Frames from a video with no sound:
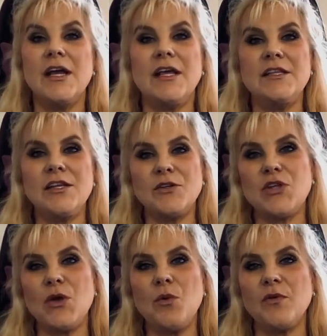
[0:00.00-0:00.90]
they're
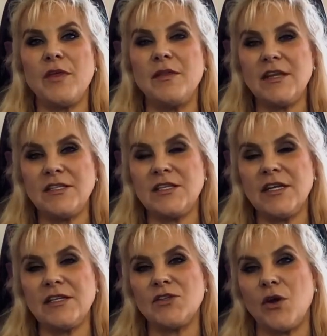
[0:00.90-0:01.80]
so worth it. These
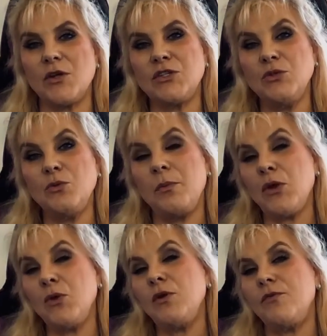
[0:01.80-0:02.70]
things are two
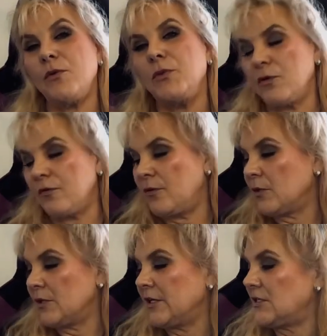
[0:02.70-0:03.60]
beautiful, beautiful
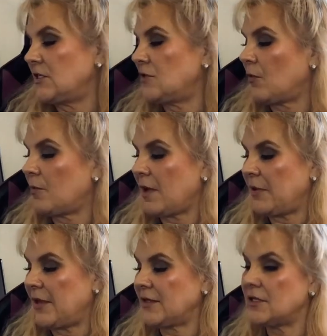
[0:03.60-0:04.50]
releases for my
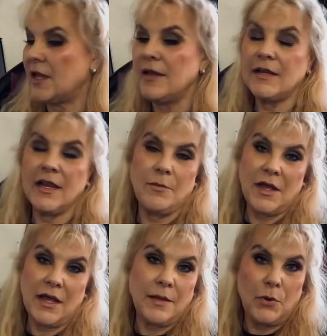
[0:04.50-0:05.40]
picks. Now,
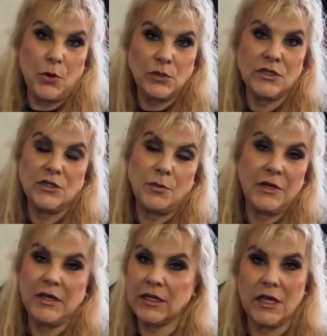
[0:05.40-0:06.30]
my personal
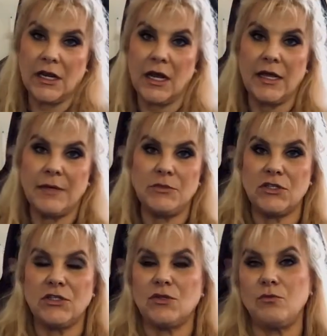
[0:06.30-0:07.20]
pick that I am
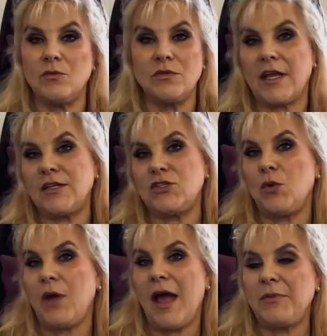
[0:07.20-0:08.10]
just like
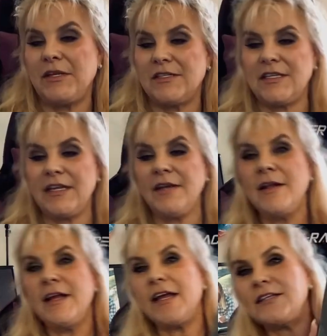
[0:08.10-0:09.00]
so happy to see
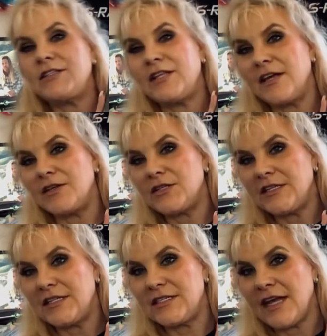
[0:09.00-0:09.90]
is the
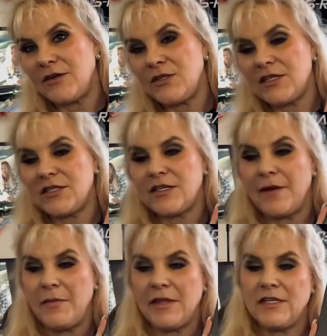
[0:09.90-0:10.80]
LCD sound
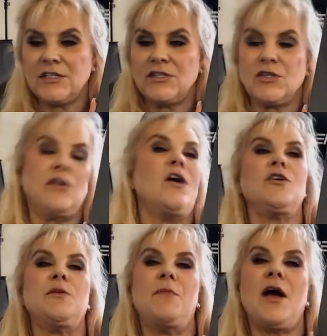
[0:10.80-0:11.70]
system, and this is The Long
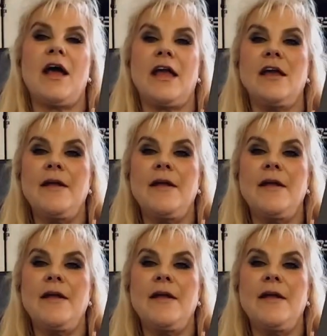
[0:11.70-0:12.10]
Goodbye.